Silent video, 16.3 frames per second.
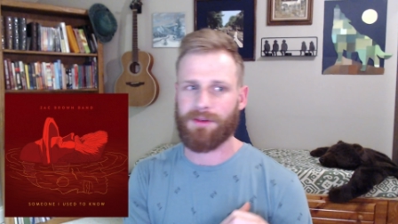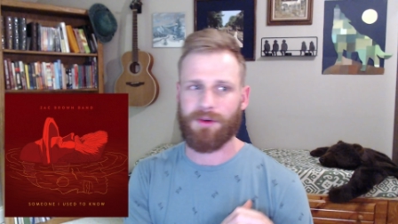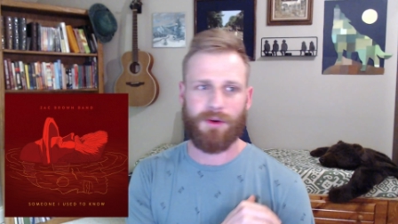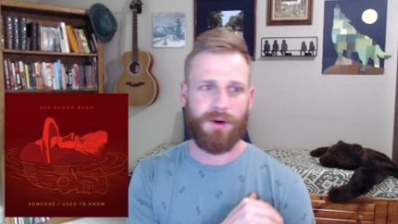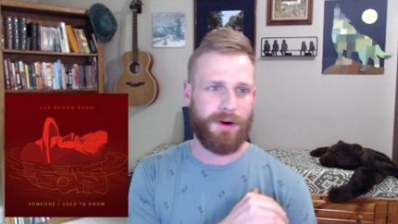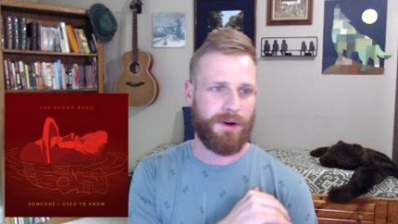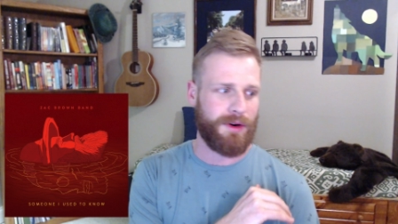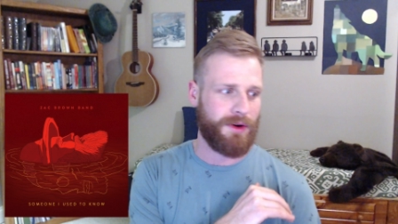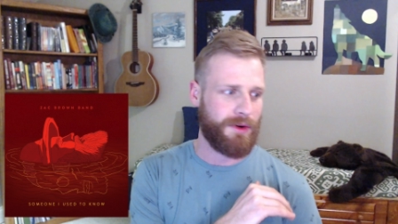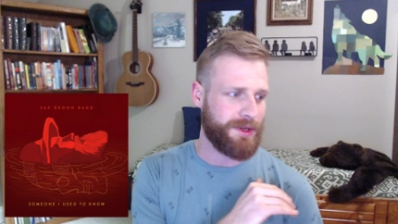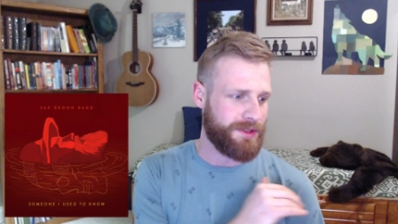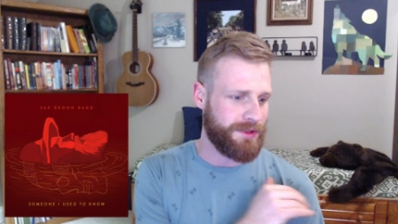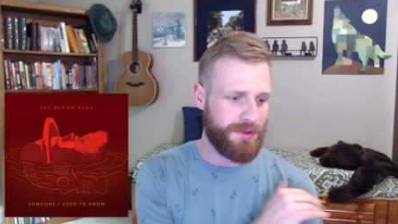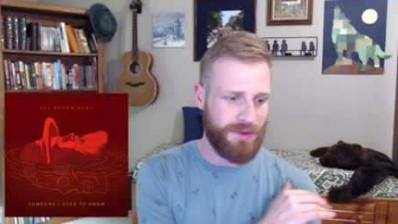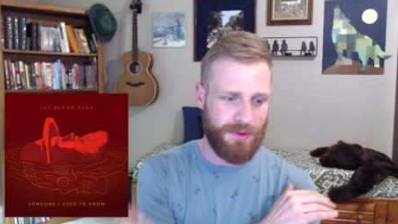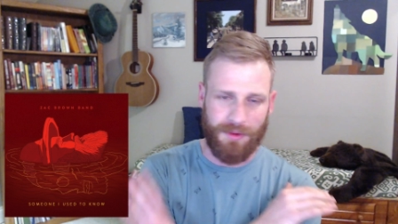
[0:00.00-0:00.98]
or or
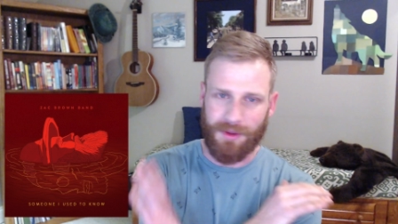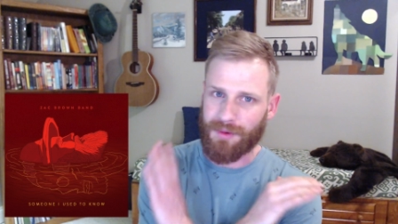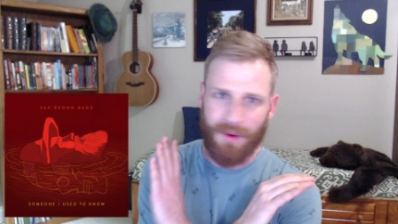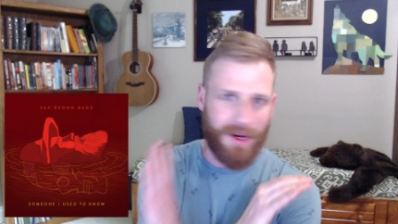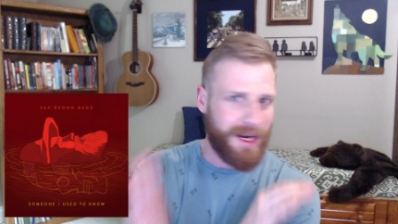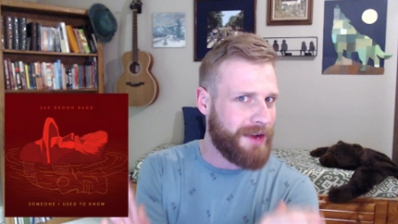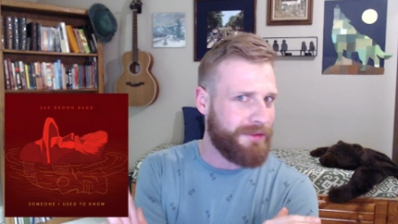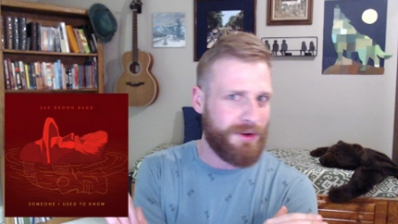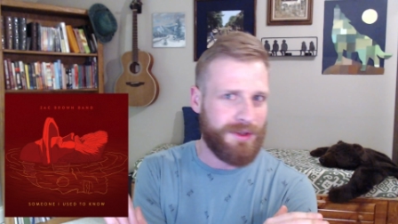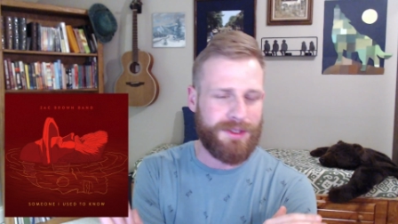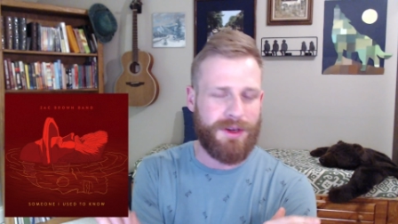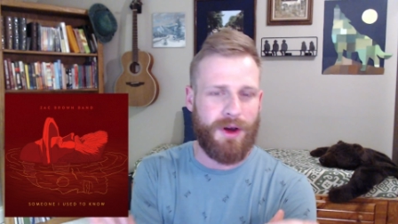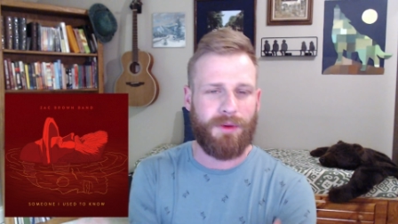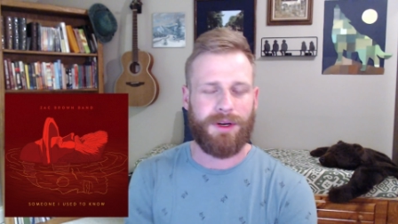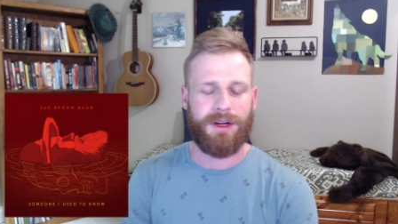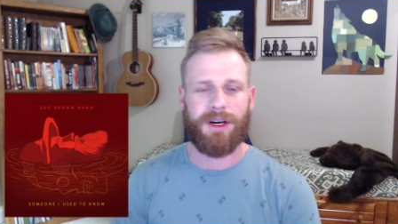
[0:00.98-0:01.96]
to do with whatever's
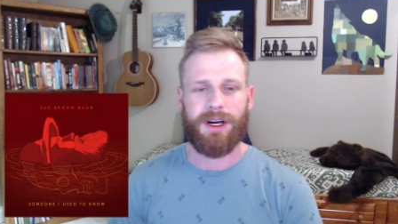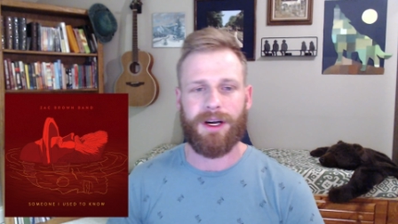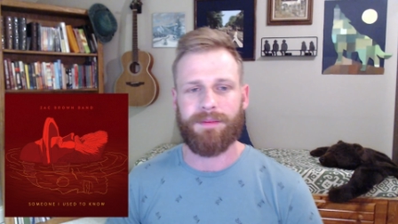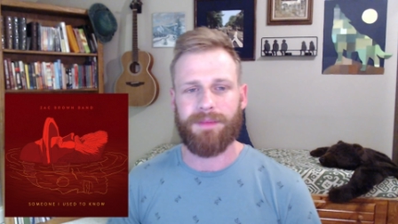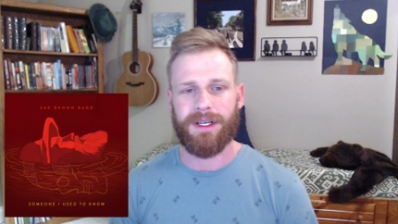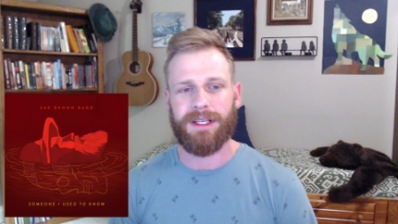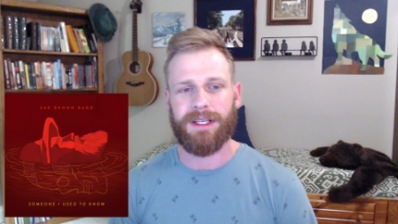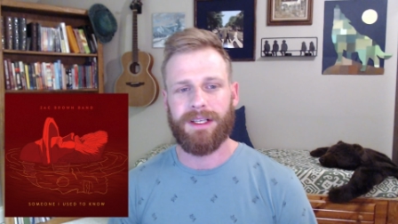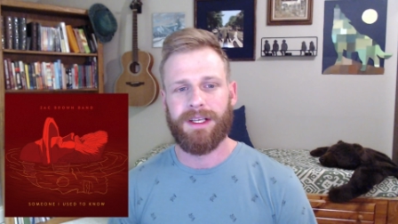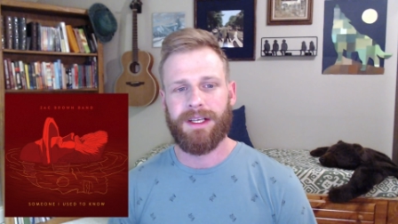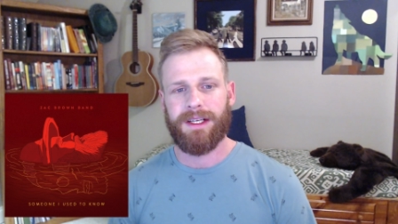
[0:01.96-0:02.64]
going on, but